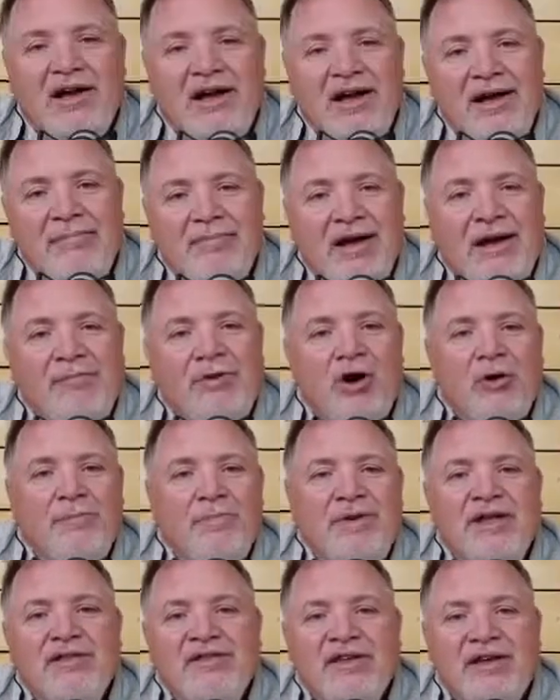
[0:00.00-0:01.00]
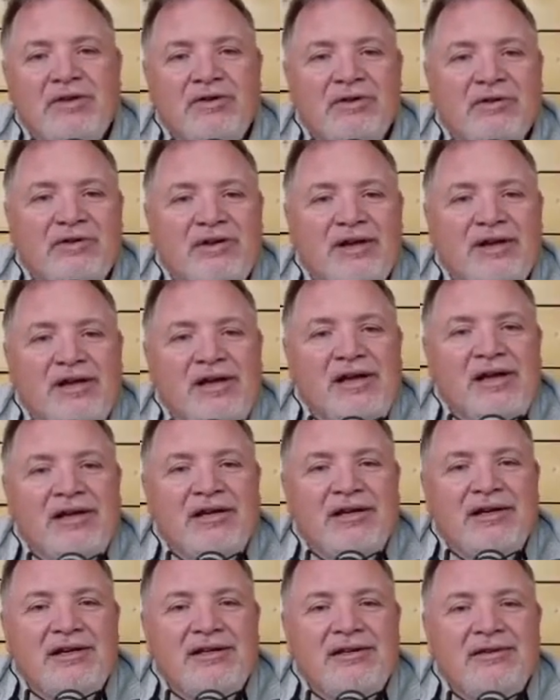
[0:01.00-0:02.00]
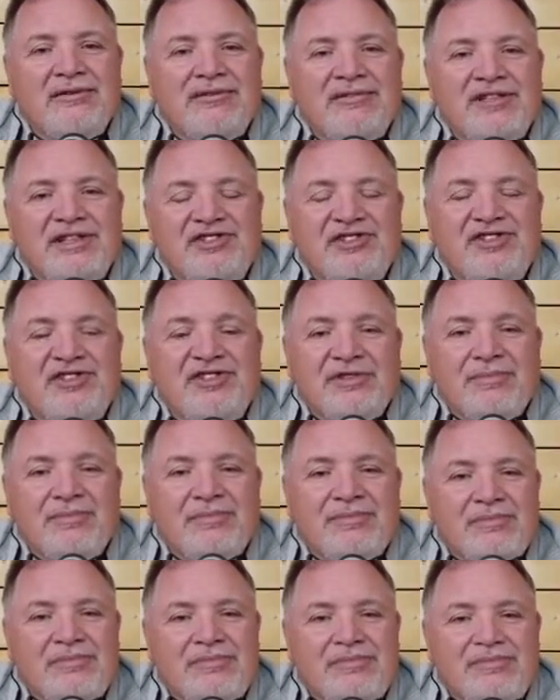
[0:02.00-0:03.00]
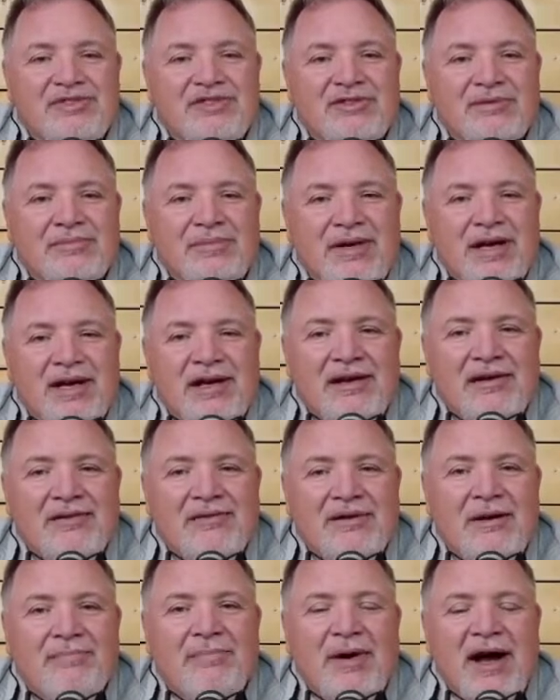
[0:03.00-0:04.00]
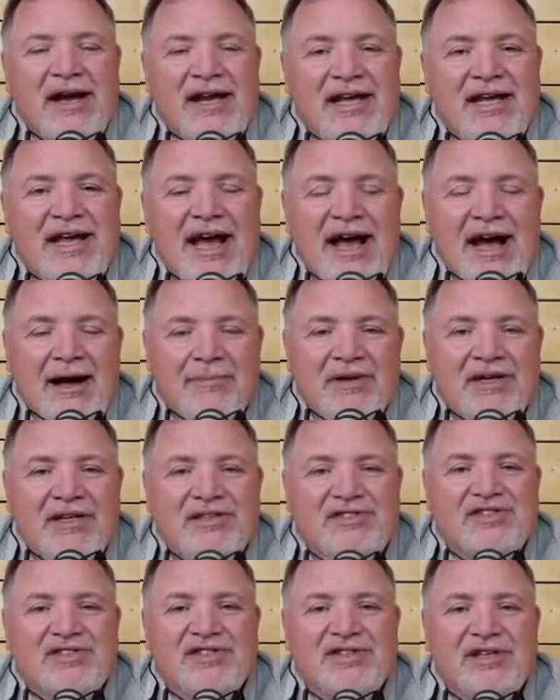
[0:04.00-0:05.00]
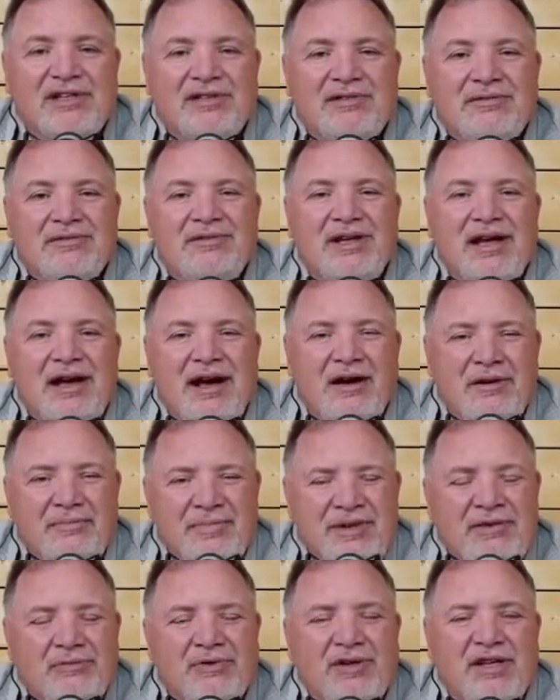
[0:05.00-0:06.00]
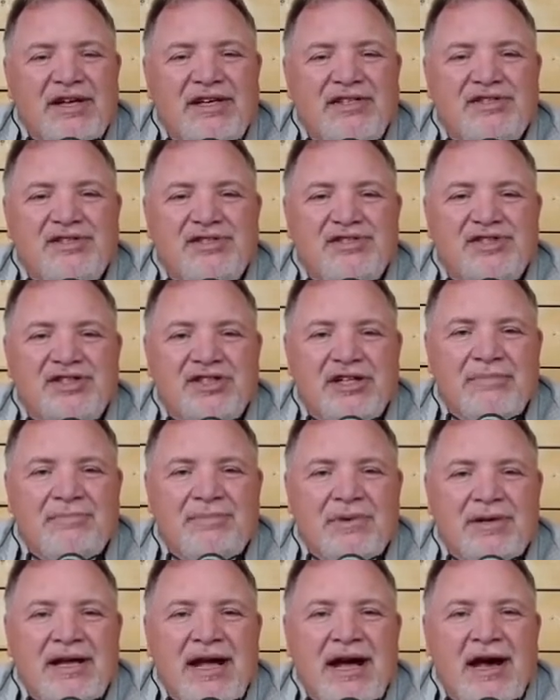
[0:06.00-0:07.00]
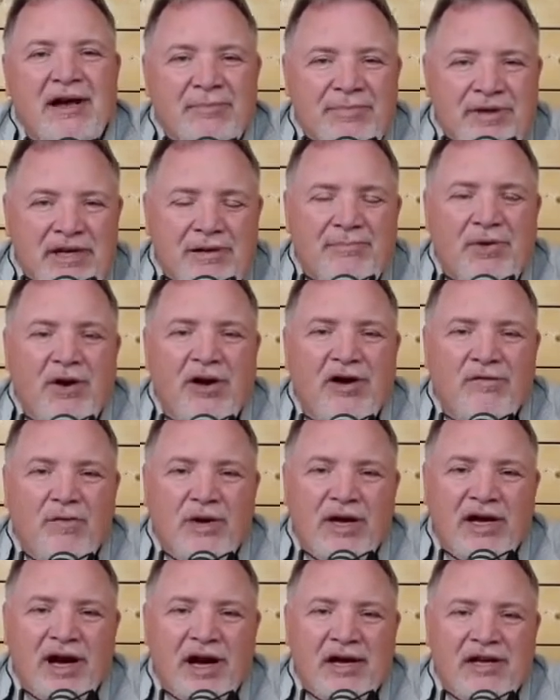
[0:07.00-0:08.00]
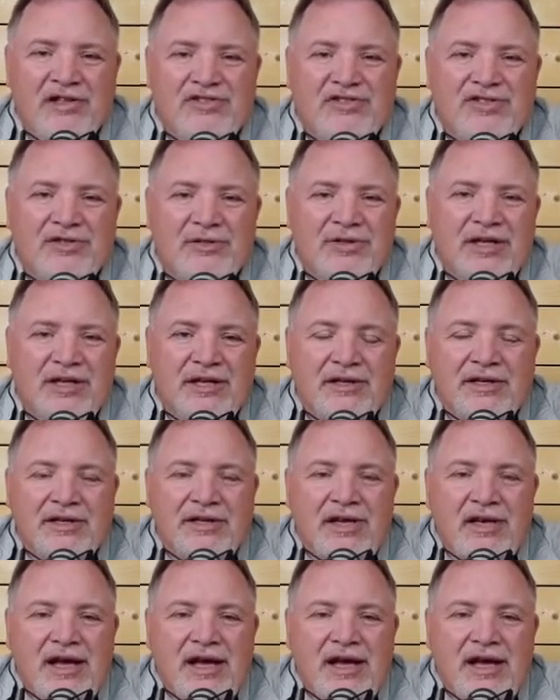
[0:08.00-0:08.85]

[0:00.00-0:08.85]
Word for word: I'm, I'm hoping that'll uh, teach you some some uh, abiding habits and how to be in relationship and how to be a part of what God is doing.